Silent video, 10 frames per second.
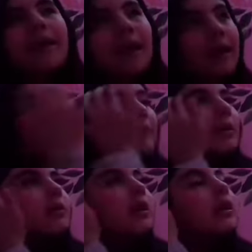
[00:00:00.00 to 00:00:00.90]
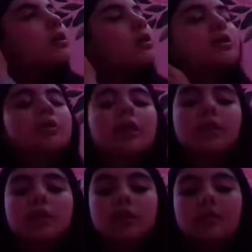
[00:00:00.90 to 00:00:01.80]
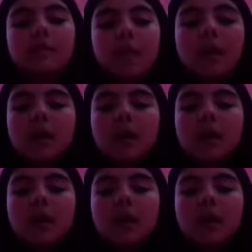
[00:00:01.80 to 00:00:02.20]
that. My eye got my under eye got a got